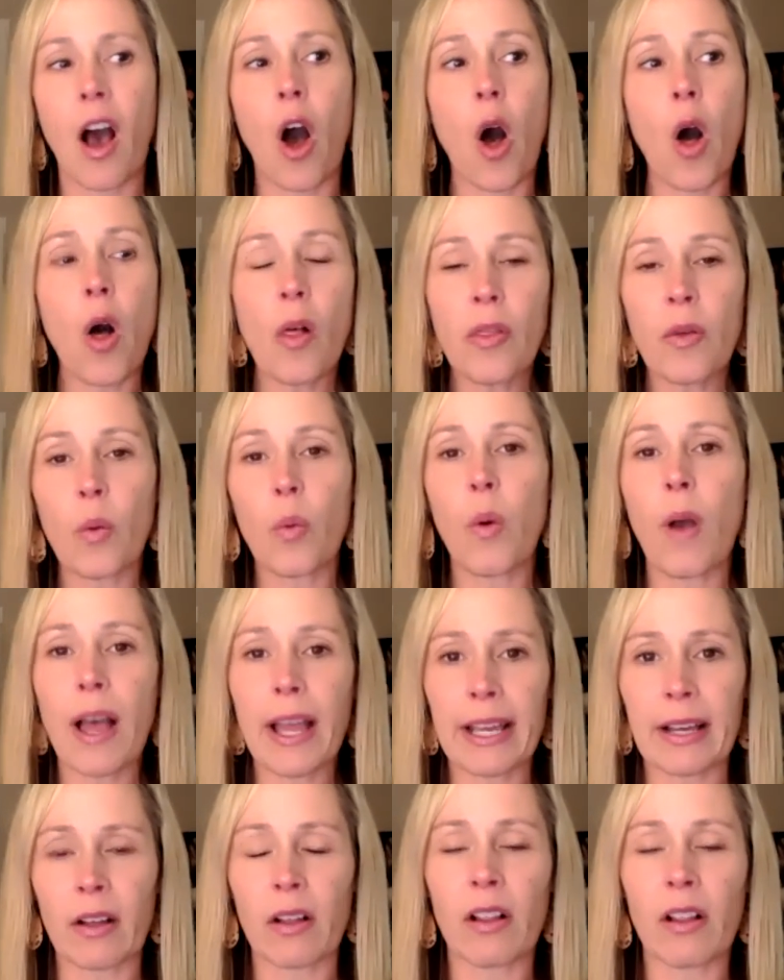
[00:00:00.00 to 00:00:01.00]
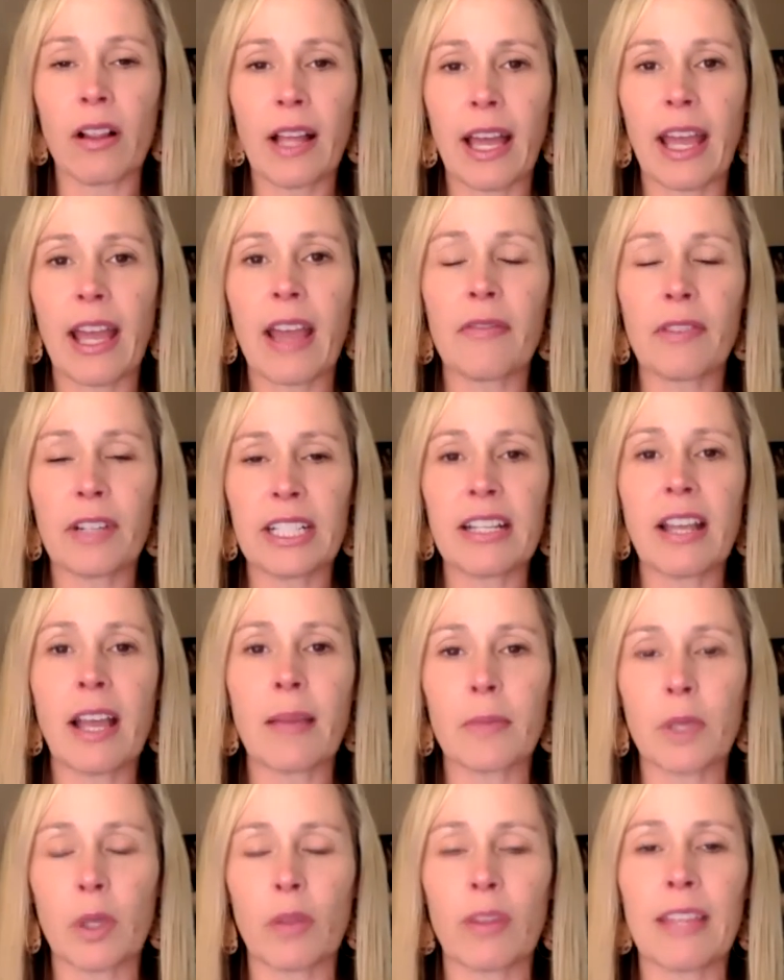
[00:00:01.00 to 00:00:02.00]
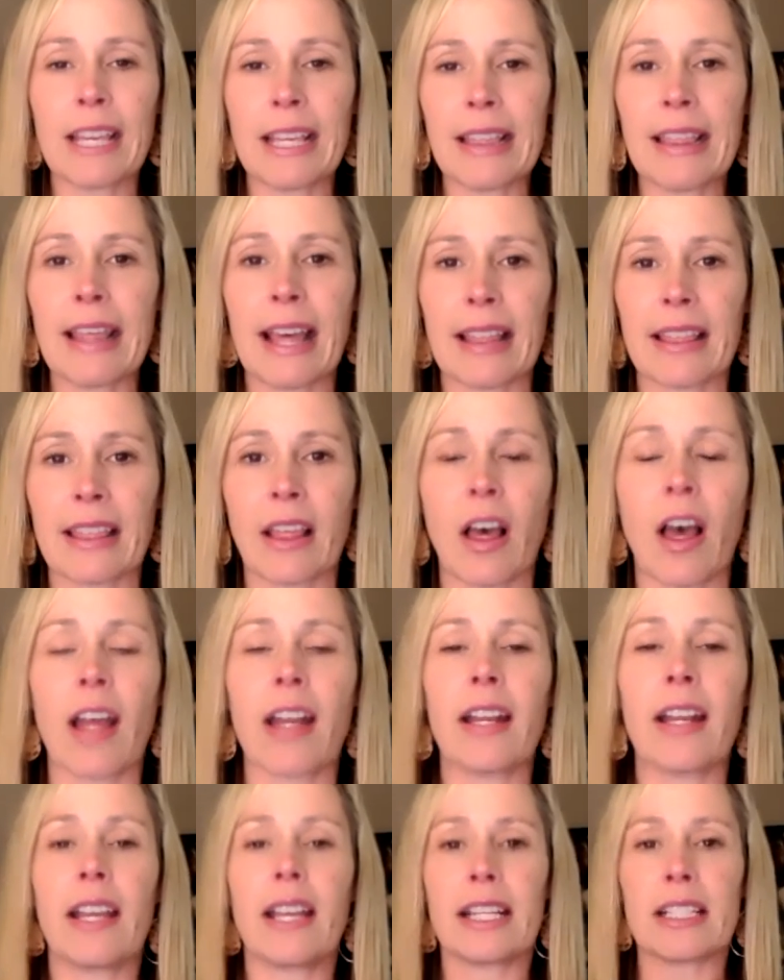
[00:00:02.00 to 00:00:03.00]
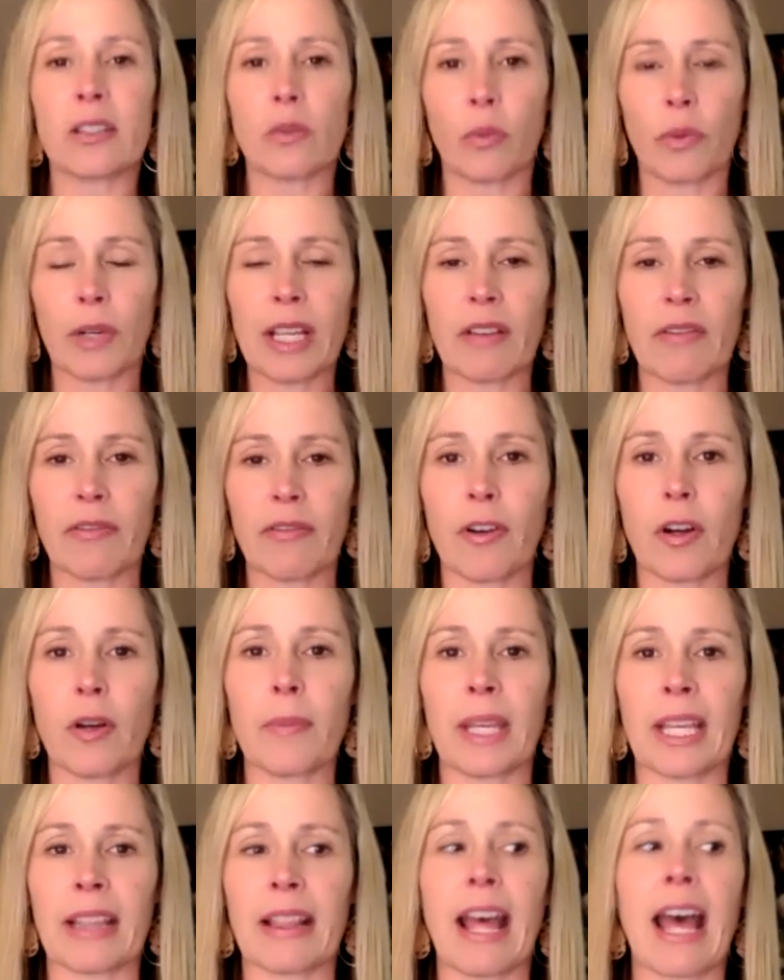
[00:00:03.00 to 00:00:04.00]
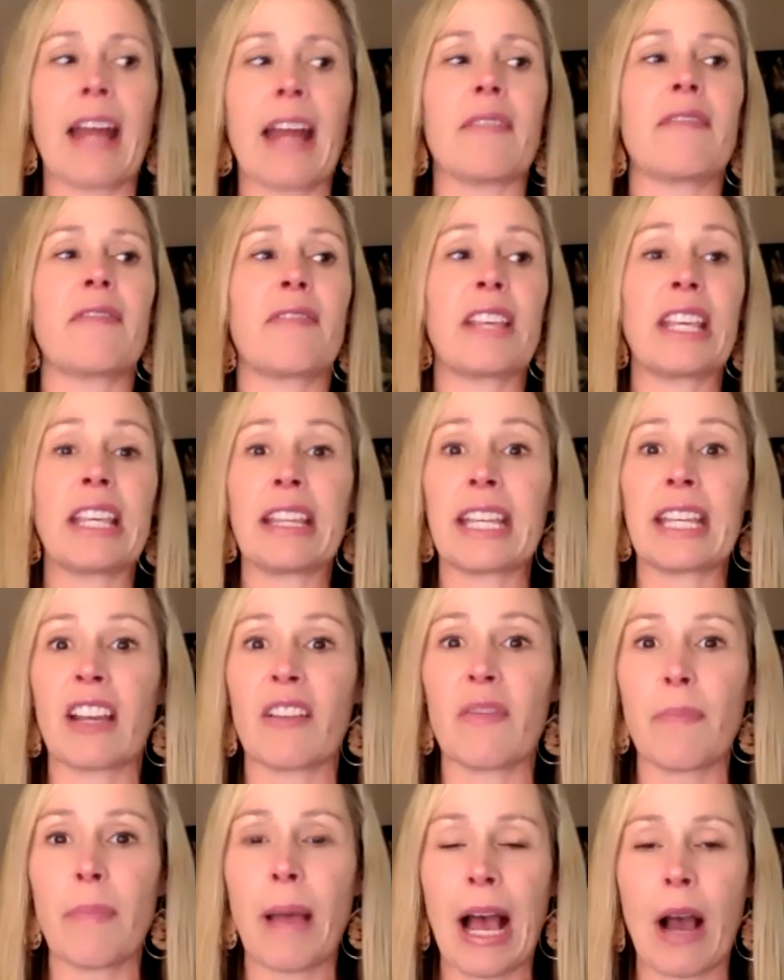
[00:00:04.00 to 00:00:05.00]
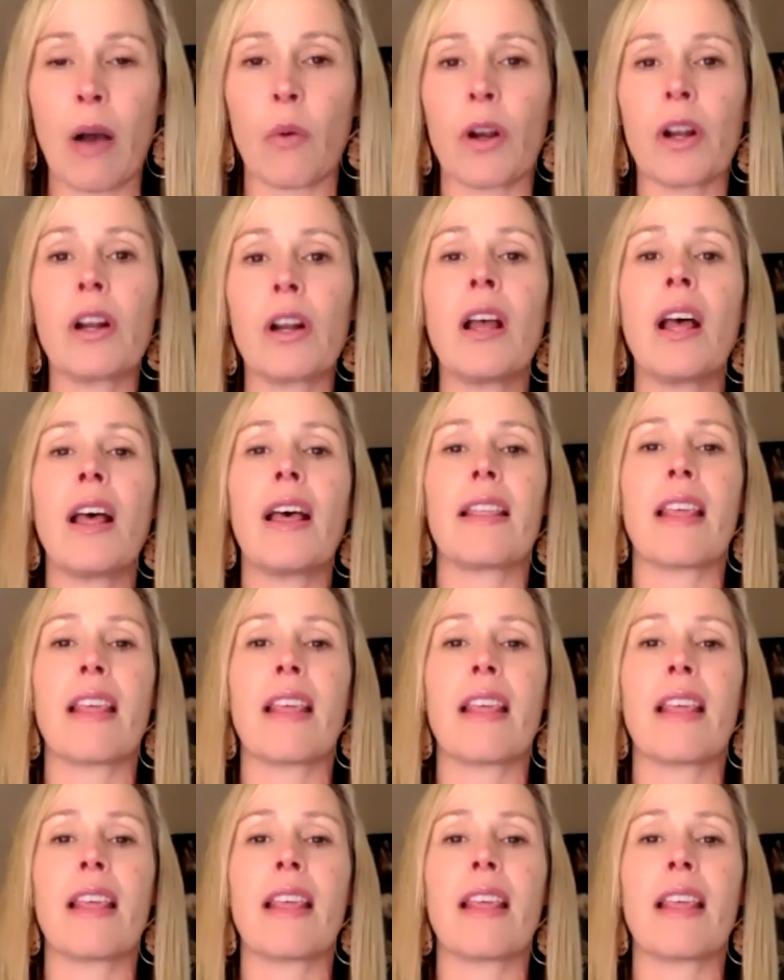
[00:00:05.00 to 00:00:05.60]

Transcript: All the while, every time you think that thought, it's reaffirming that feeling of power,